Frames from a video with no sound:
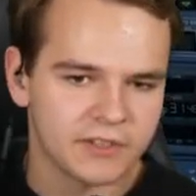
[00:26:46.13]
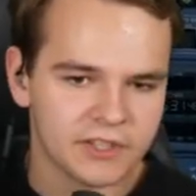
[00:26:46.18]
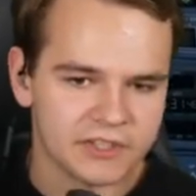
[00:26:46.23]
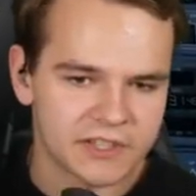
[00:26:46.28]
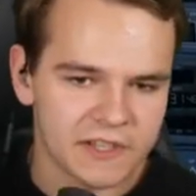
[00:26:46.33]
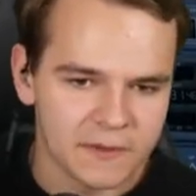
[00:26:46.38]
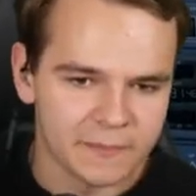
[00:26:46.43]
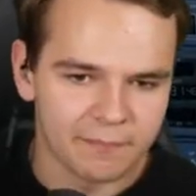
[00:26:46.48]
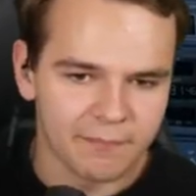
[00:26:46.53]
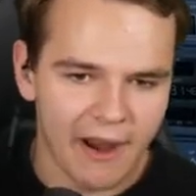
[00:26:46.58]

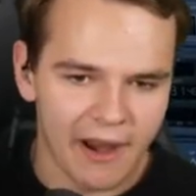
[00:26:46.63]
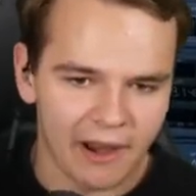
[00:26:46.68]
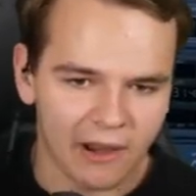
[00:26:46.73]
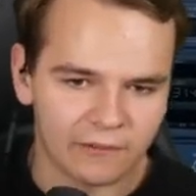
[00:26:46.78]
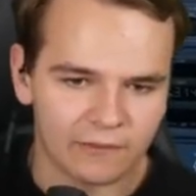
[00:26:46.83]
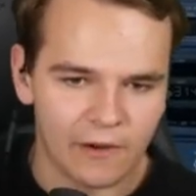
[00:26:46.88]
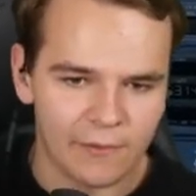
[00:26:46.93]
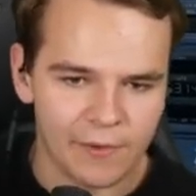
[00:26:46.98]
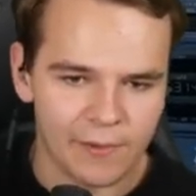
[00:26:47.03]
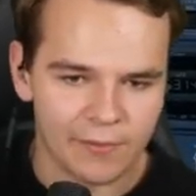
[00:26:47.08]
Just hit the
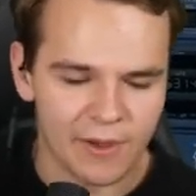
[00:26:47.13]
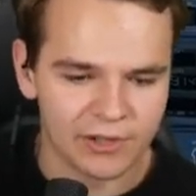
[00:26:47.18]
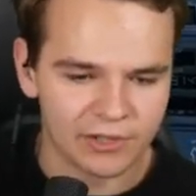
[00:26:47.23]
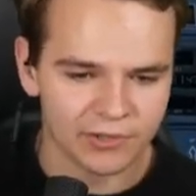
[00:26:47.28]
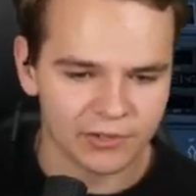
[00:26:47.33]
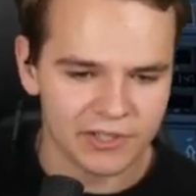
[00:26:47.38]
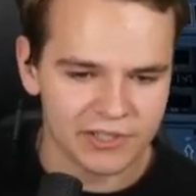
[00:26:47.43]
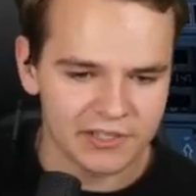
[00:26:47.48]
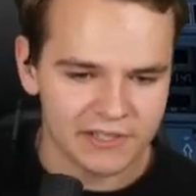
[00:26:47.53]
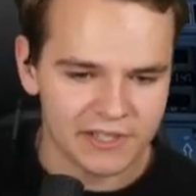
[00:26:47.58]
microphone with my
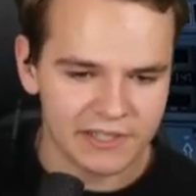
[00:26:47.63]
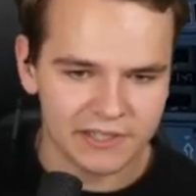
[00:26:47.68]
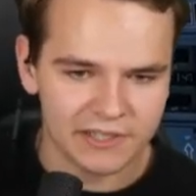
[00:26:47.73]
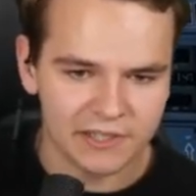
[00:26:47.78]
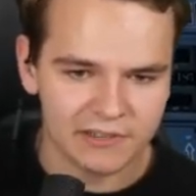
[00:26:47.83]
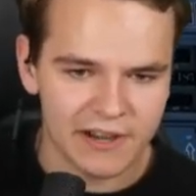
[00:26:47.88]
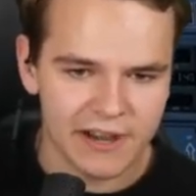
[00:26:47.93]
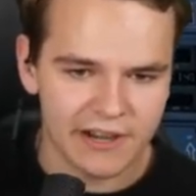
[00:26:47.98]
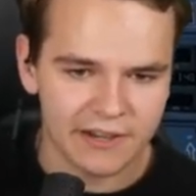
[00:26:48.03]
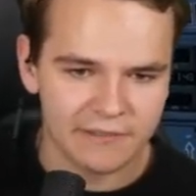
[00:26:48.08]

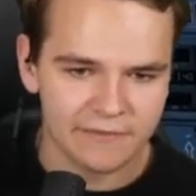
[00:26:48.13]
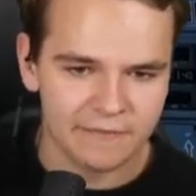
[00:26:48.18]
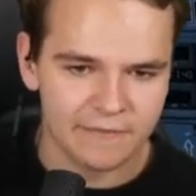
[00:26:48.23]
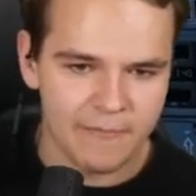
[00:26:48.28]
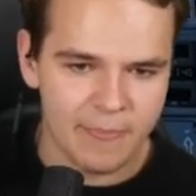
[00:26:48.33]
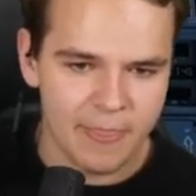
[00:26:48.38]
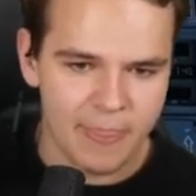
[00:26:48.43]
joystick. Great.